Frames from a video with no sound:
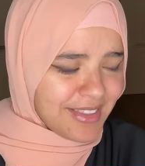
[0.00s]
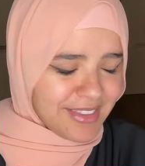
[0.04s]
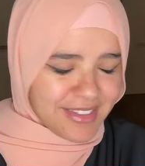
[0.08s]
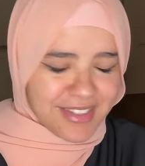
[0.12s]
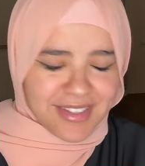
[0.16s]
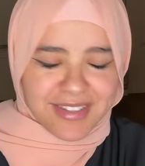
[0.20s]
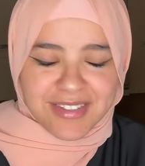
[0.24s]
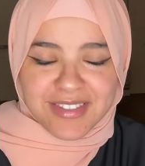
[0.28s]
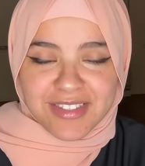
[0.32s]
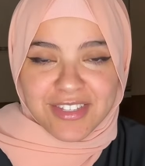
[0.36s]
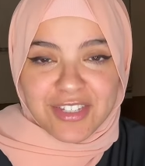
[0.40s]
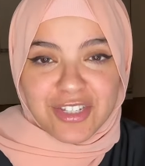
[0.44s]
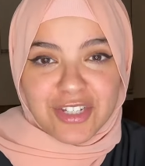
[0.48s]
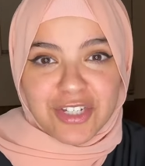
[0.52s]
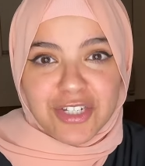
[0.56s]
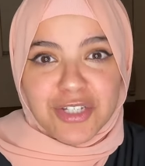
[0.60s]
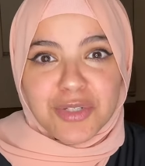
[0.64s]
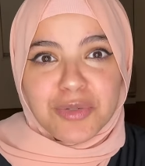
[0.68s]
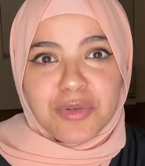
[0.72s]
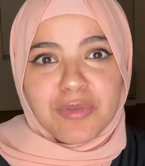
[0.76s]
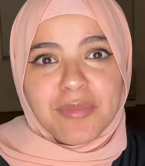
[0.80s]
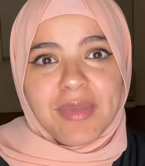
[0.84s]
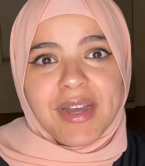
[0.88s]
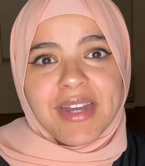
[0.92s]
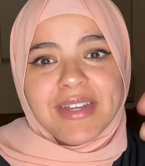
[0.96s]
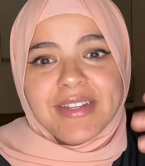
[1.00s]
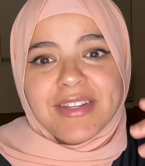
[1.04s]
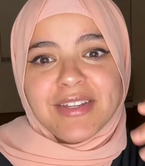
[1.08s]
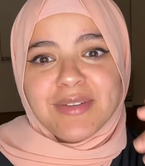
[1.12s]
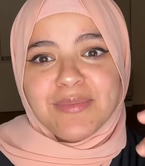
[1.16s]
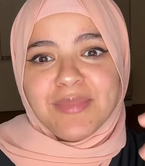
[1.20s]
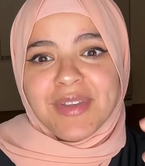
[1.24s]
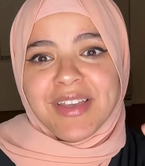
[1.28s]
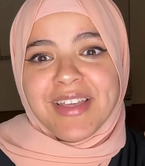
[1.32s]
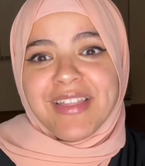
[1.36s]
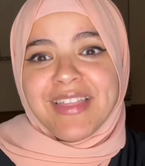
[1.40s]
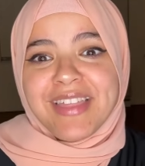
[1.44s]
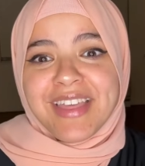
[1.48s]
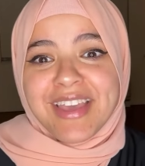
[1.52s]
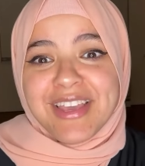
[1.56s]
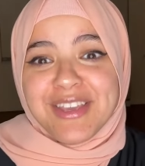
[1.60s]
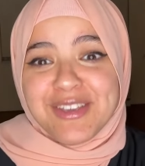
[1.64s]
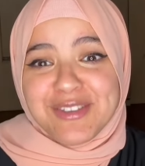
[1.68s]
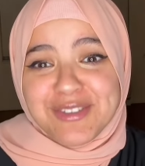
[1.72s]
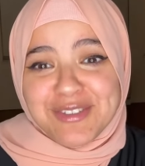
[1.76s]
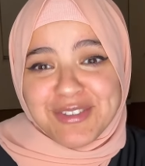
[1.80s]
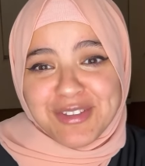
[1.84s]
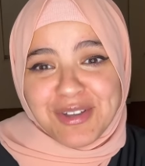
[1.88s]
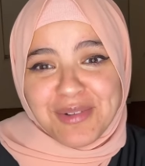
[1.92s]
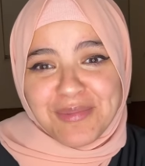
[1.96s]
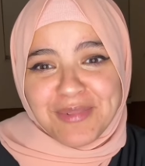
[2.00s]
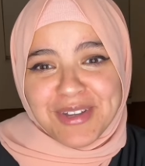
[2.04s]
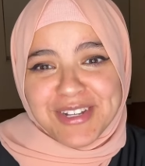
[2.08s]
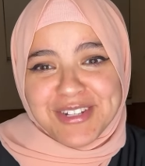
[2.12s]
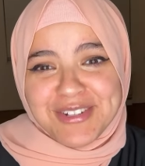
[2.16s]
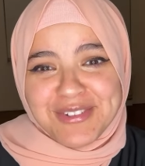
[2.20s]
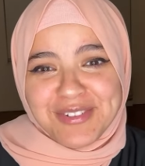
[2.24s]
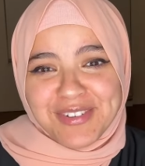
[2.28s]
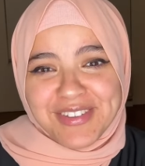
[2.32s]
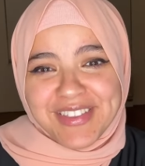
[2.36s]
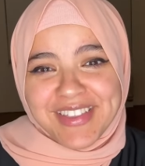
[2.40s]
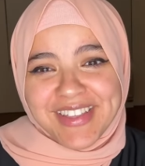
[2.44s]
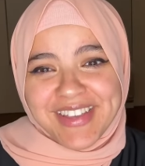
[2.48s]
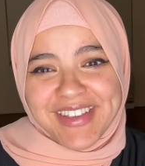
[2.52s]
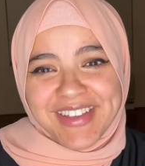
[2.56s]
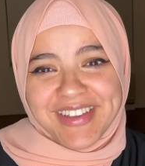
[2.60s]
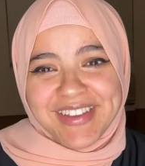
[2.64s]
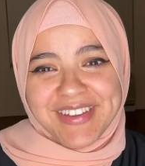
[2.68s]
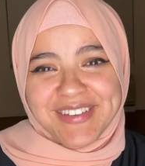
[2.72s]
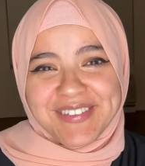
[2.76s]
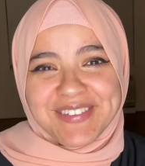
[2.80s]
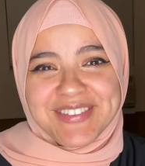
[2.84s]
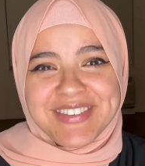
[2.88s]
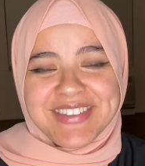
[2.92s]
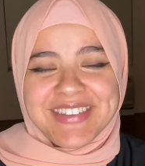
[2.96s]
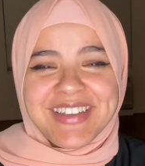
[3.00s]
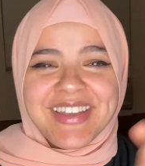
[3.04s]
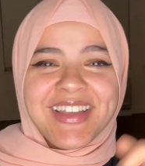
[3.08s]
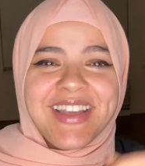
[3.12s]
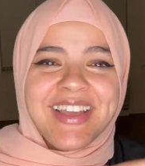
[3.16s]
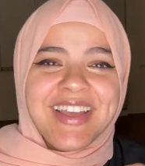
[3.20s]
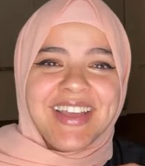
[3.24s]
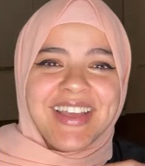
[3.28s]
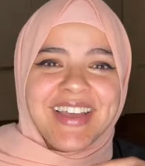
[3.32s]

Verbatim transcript: because this just reminded me, thank you so much for the gift